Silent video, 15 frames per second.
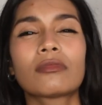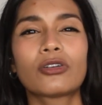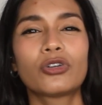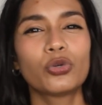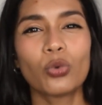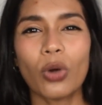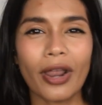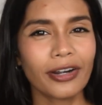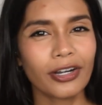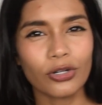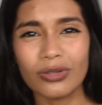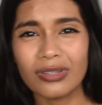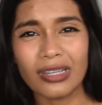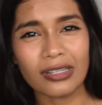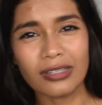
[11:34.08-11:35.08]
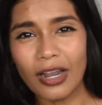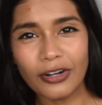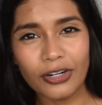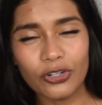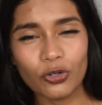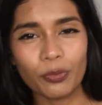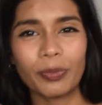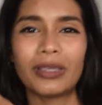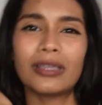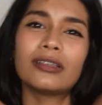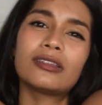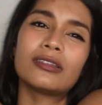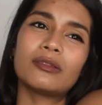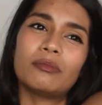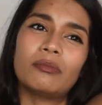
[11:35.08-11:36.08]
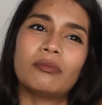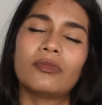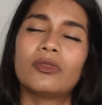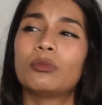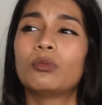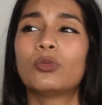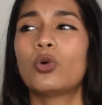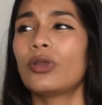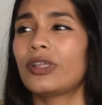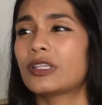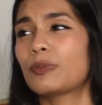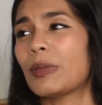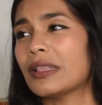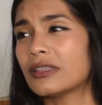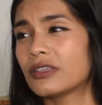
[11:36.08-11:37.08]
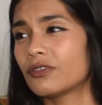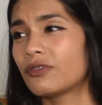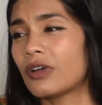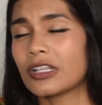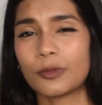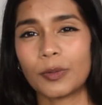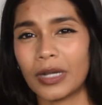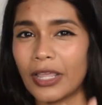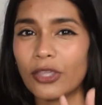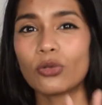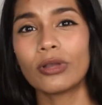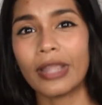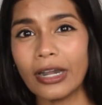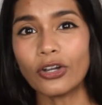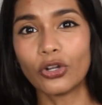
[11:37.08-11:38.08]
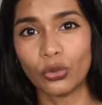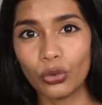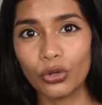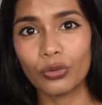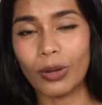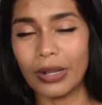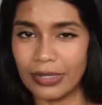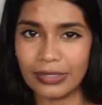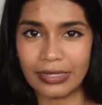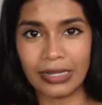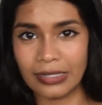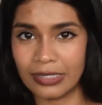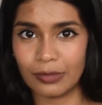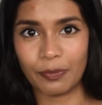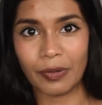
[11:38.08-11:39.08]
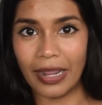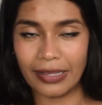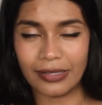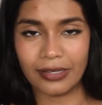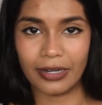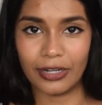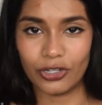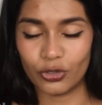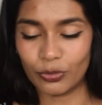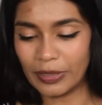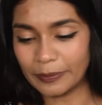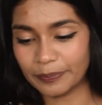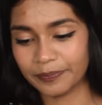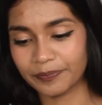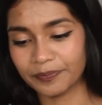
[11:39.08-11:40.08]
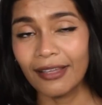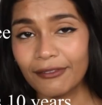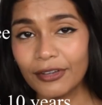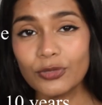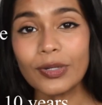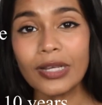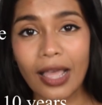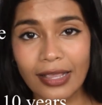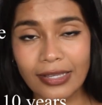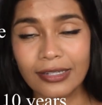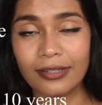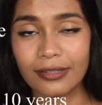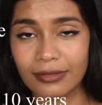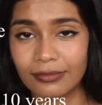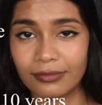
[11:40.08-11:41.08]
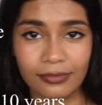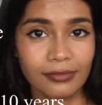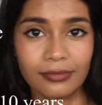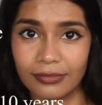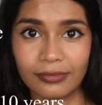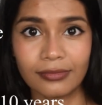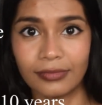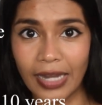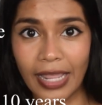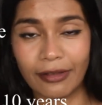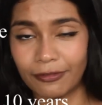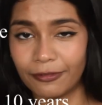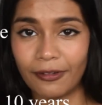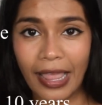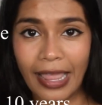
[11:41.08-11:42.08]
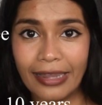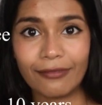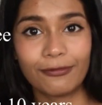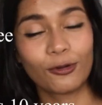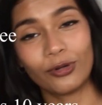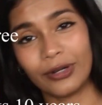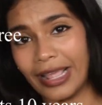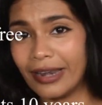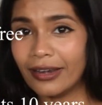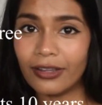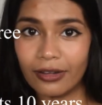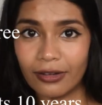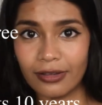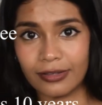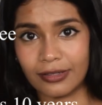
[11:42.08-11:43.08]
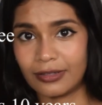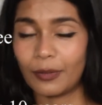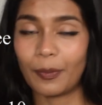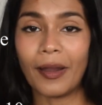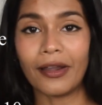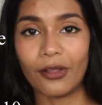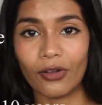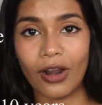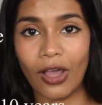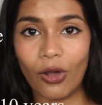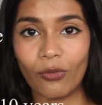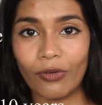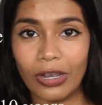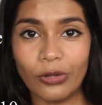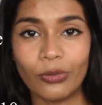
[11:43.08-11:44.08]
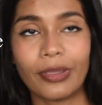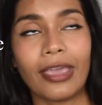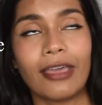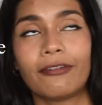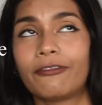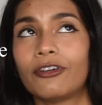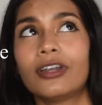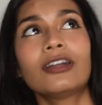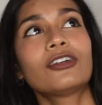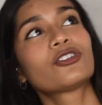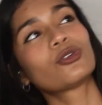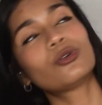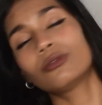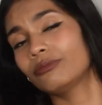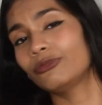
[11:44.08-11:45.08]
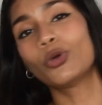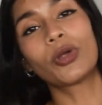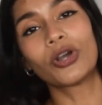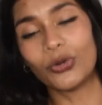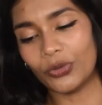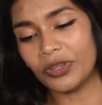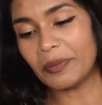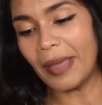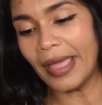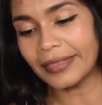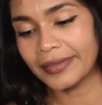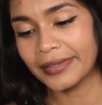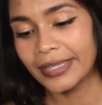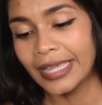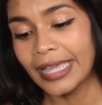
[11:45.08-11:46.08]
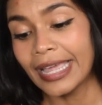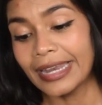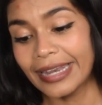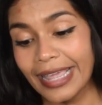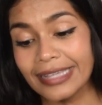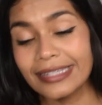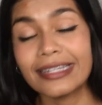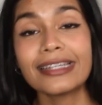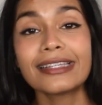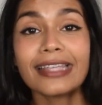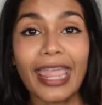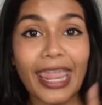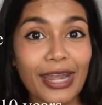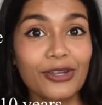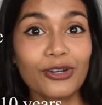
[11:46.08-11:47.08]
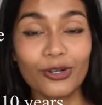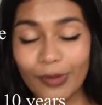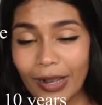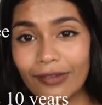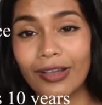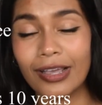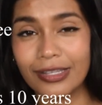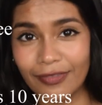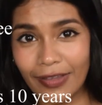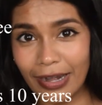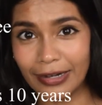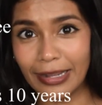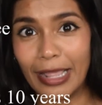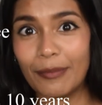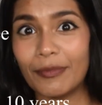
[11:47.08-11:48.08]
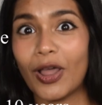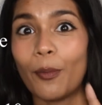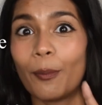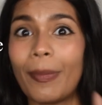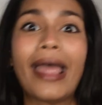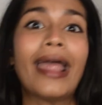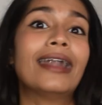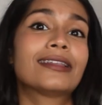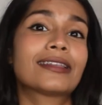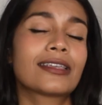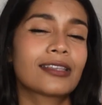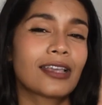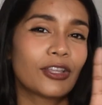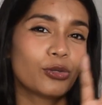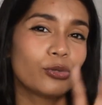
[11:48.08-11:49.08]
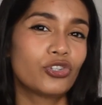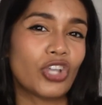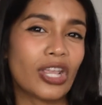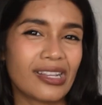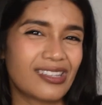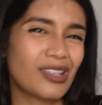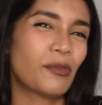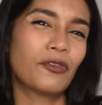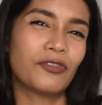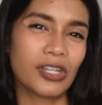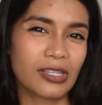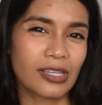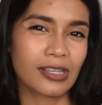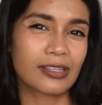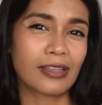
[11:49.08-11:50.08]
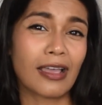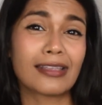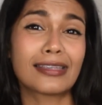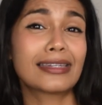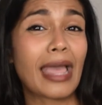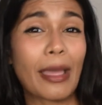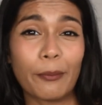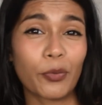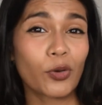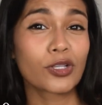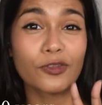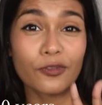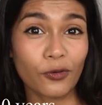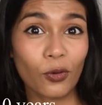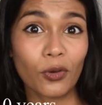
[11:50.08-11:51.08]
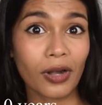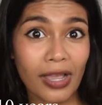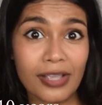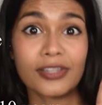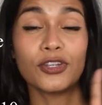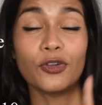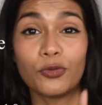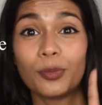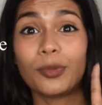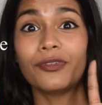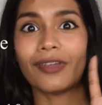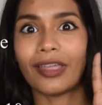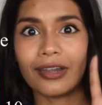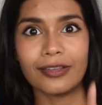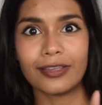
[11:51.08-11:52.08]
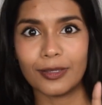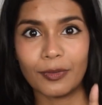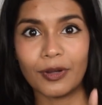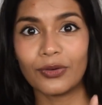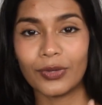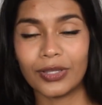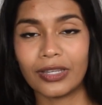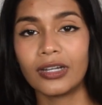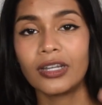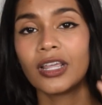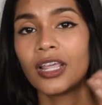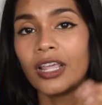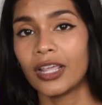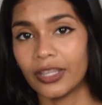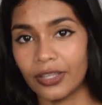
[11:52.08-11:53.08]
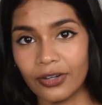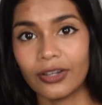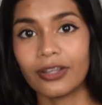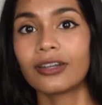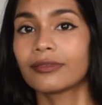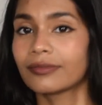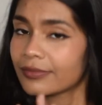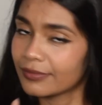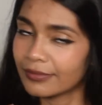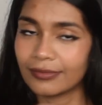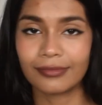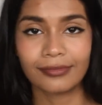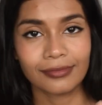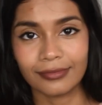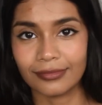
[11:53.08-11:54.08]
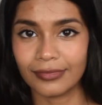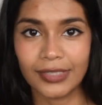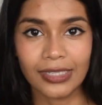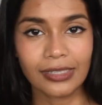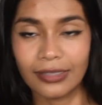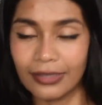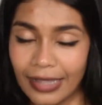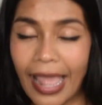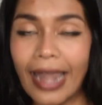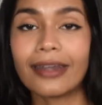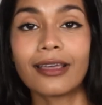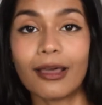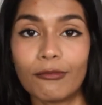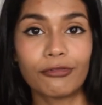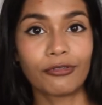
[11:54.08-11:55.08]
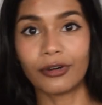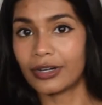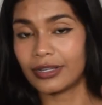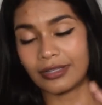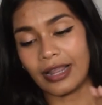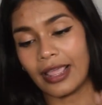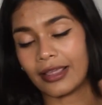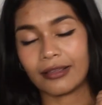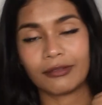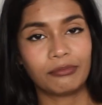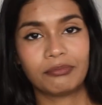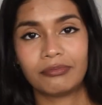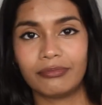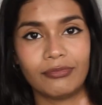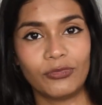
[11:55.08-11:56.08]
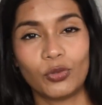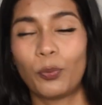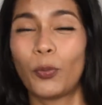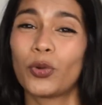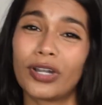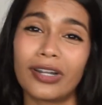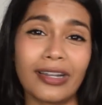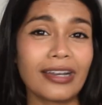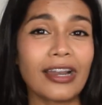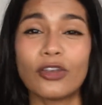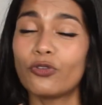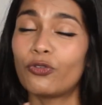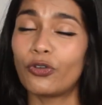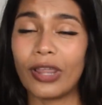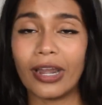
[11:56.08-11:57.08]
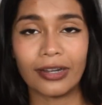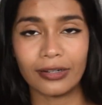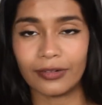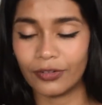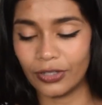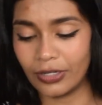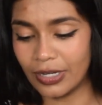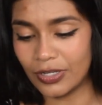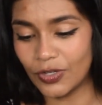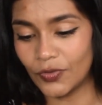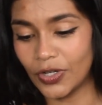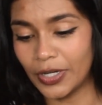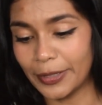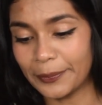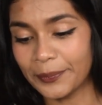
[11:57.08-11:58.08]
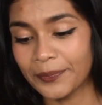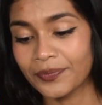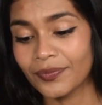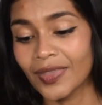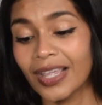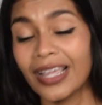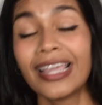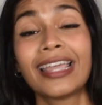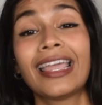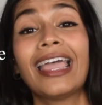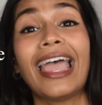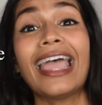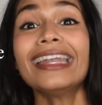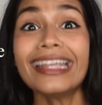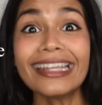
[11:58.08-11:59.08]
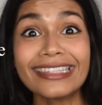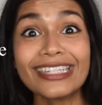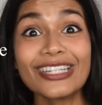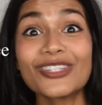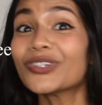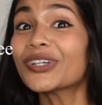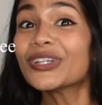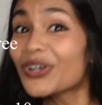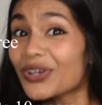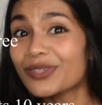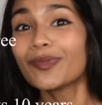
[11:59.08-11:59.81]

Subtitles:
200 to 600 rupees, the more expensive ones, but like you'll get good ones is price range mein, which will last like 5 to 10 years depending on how well you care for it. So you can do the math. Next is 8 to 12 hours wear time. Now pads ke saath you change them every 6 hours, tampons 4 hours, and you have to be very disciplined with it. Here that comfort is like you put it in and you forget it for the rest of the day. And next is you can go